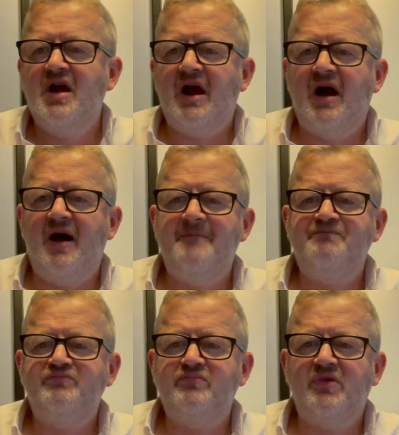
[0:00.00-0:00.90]

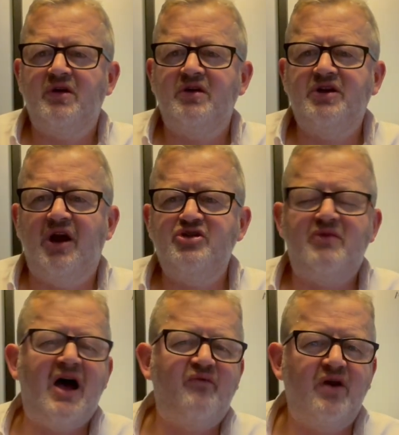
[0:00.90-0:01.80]
You
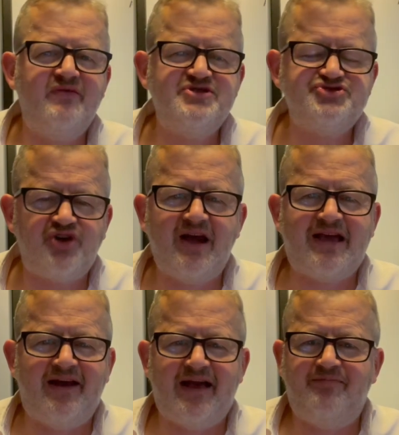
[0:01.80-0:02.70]
might have one of these
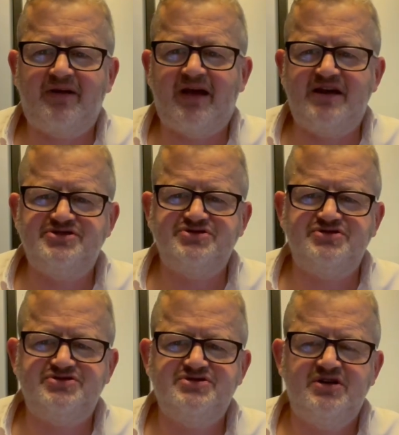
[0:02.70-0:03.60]
strikeout
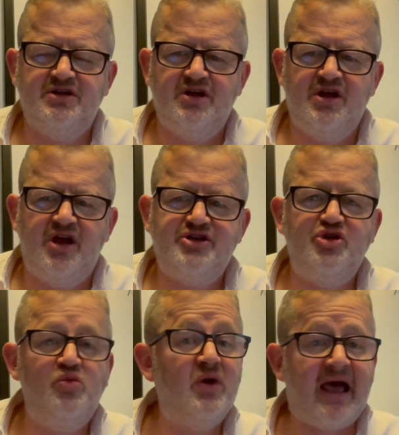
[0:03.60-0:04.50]
applications.
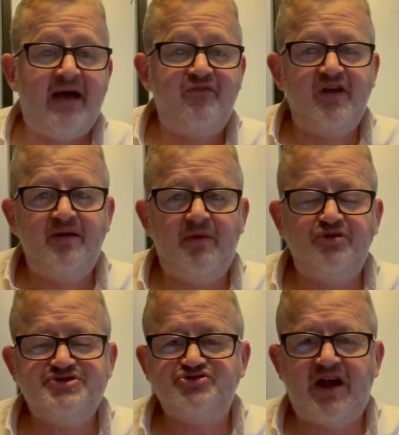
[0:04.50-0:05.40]
You will have in a
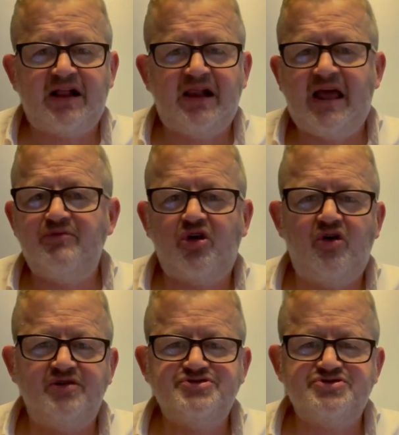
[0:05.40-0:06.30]
multi-track claim of
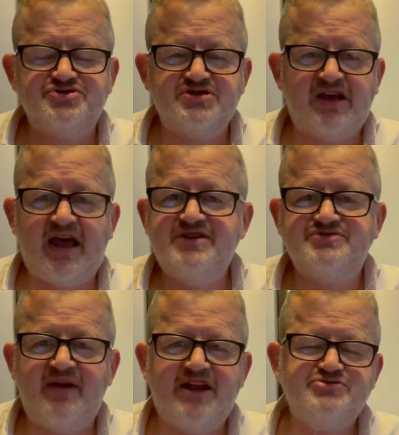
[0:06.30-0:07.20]
costs and case
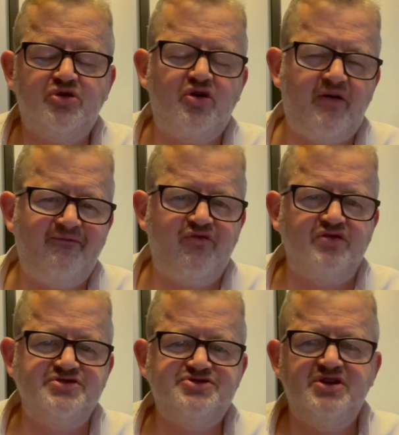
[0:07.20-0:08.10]
management
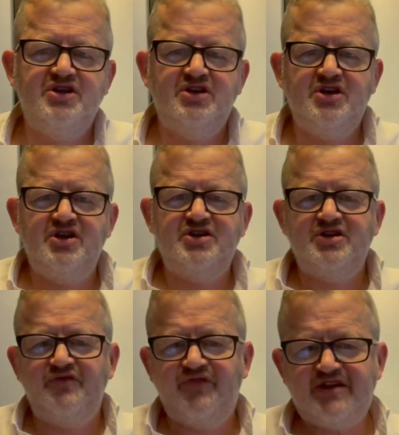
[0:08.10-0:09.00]
conference.
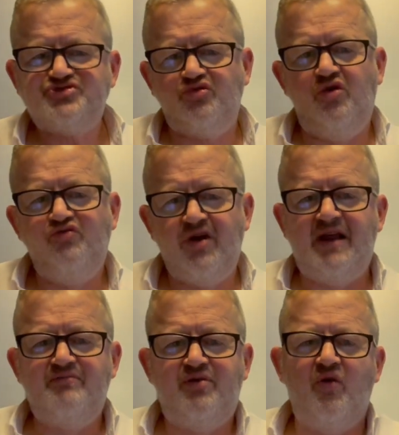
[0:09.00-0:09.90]
These are all really
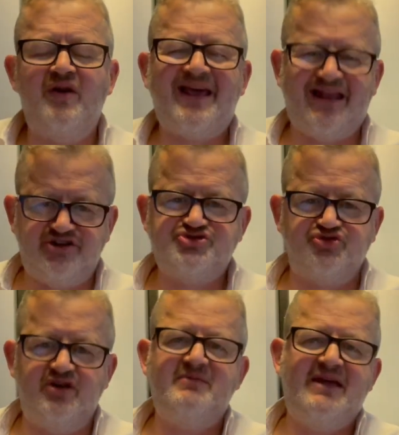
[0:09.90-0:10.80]
important
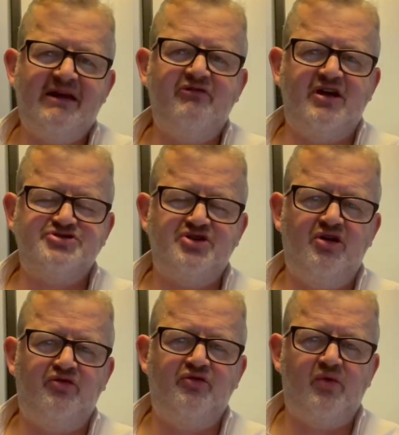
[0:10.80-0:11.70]
interim hearings
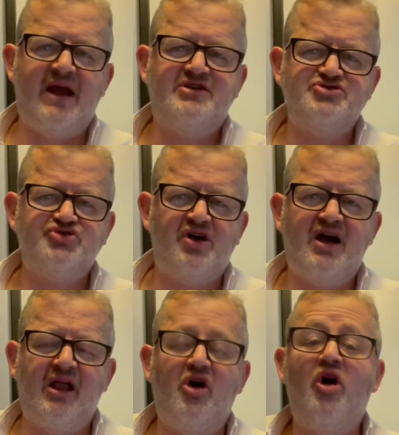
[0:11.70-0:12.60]
along the way to
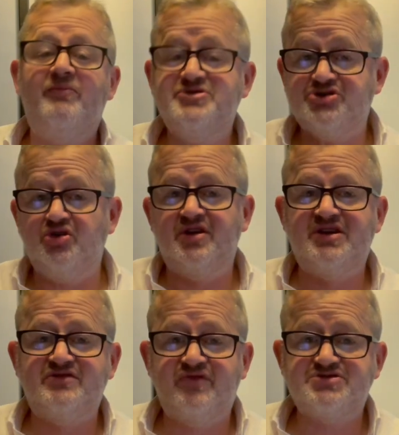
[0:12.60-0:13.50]
trial.
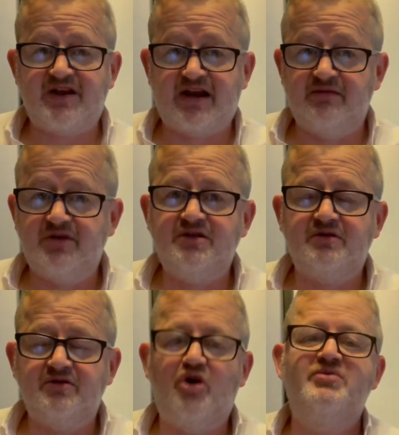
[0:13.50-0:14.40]
Opportunities for settlement,
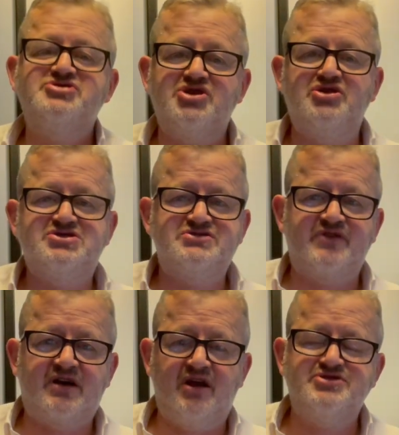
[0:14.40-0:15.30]
opportunities for
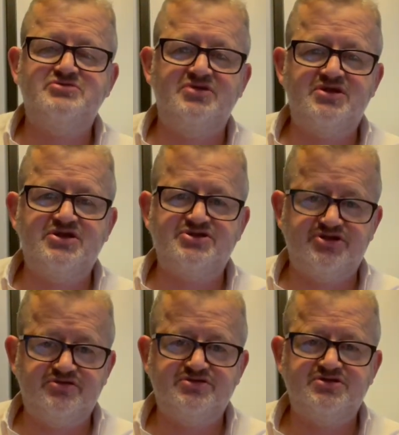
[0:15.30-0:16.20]
closing with the
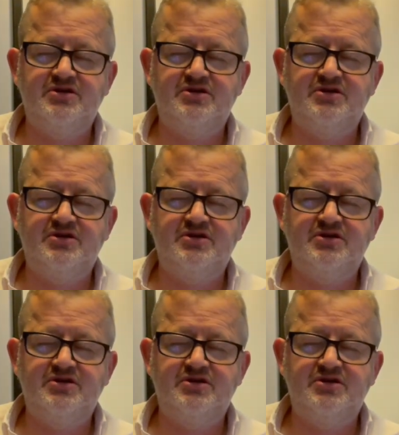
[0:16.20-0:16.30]
issues.